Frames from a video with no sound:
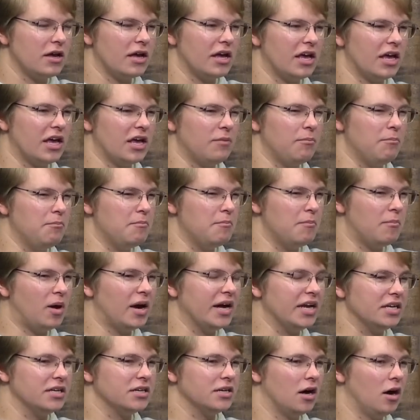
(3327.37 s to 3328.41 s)
it
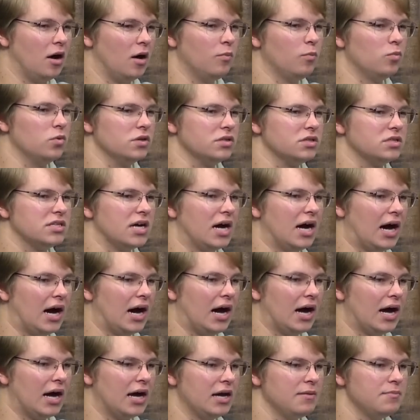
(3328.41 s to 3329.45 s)
might come with
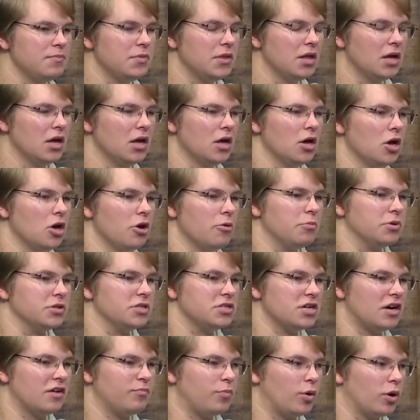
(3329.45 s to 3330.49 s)
time, but the
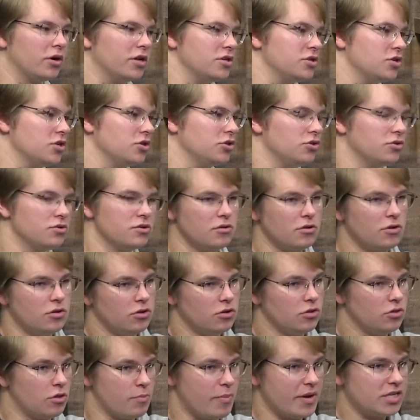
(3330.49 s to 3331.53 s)
tough part is
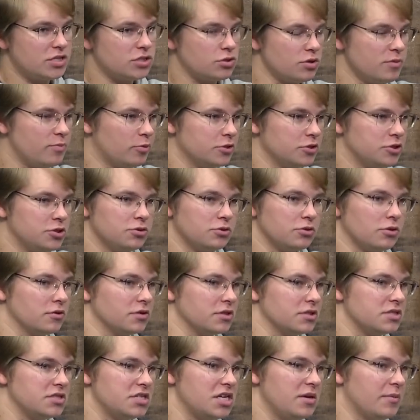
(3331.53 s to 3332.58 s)
the best 3-point shooter on
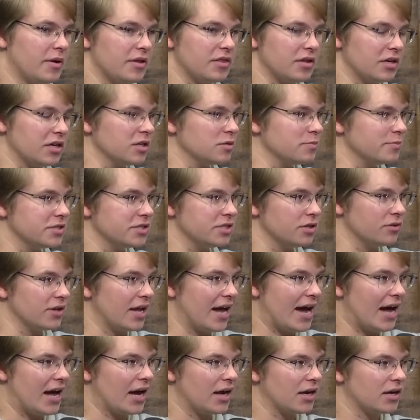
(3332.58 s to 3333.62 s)
this team, I think, is
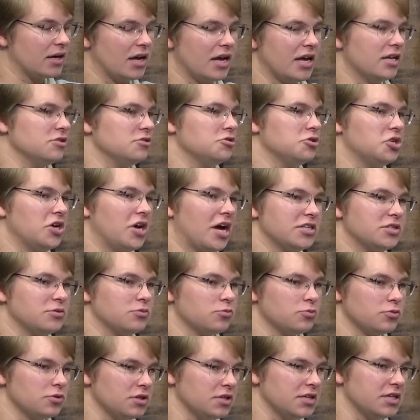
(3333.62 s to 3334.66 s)
Matilda Ack. She's
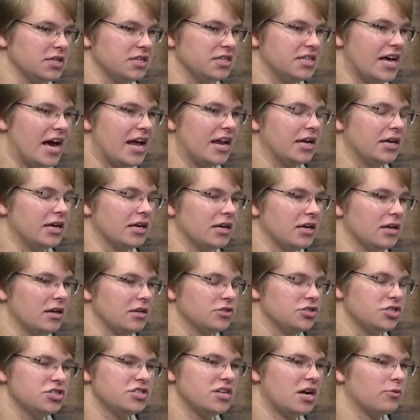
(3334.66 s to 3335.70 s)
not really
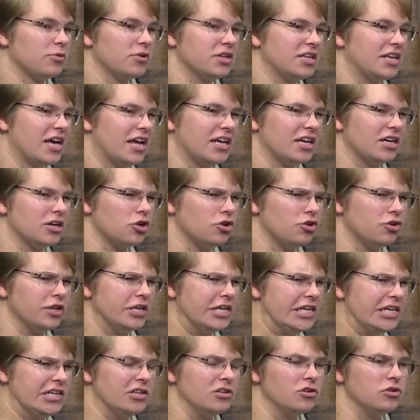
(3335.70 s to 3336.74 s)
getting
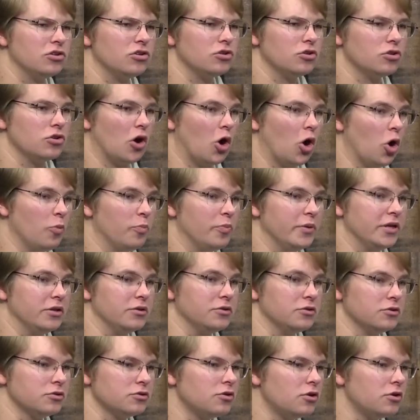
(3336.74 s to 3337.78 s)
clean,
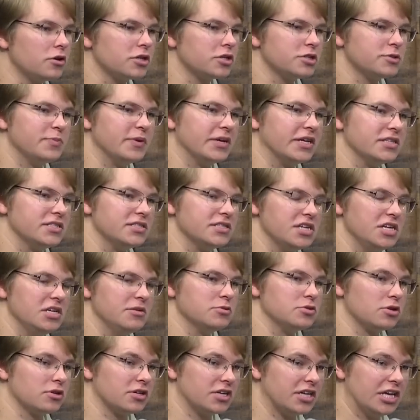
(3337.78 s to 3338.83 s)
open looks because
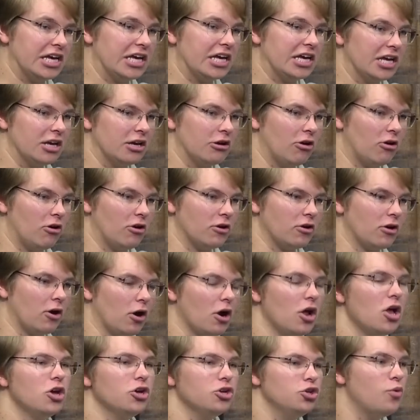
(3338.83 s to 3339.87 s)
teams are keying in on her.
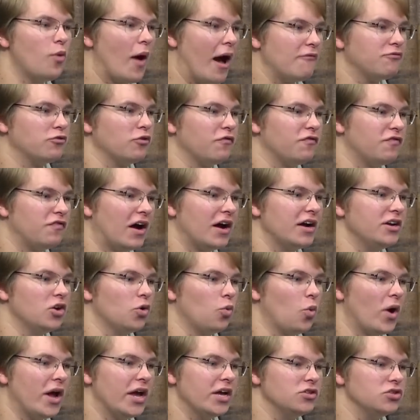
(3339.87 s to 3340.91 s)
You have to find a
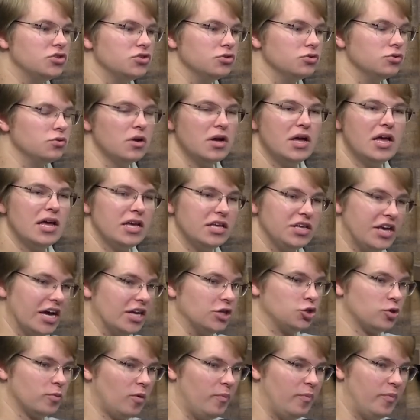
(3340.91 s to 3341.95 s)
way to get
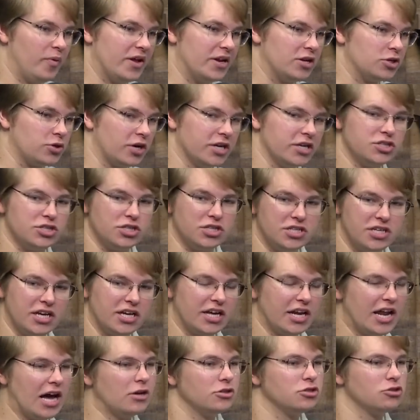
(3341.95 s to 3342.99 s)
dribble penetration,
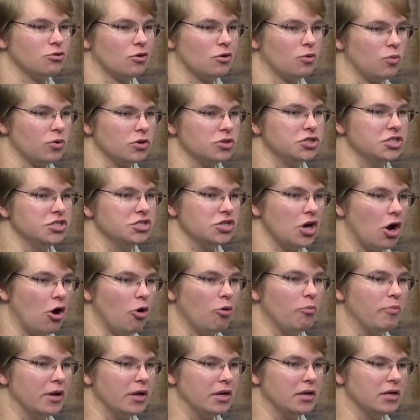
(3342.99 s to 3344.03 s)
kick it out to her where she's
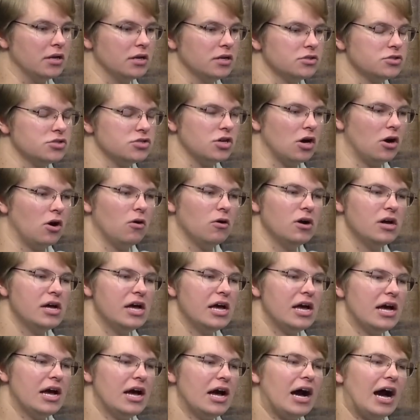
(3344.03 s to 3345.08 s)
open. So
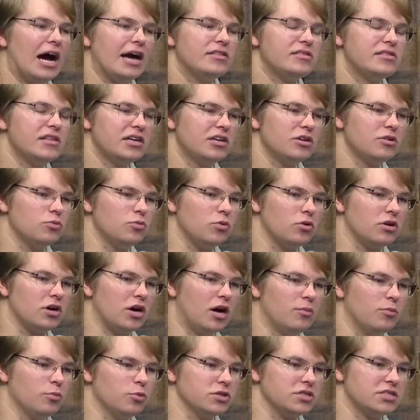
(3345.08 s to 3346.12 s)
I think it will
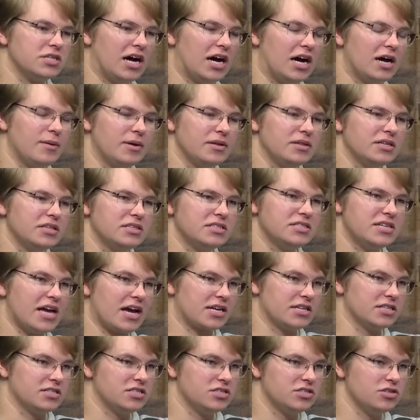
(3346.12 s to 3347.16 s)
come with time. I think
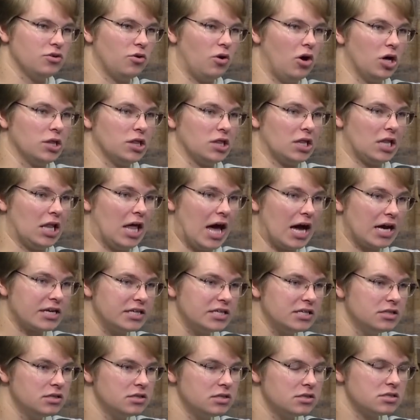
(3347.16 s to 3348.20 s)
Tech is still
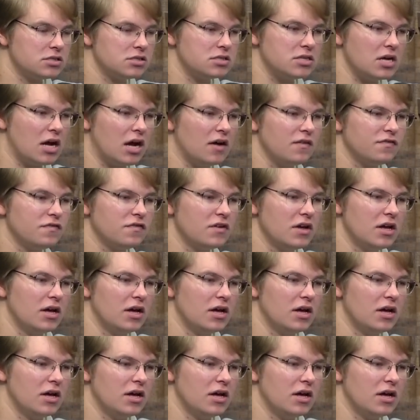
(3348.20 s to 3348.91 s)
unlocking stuff.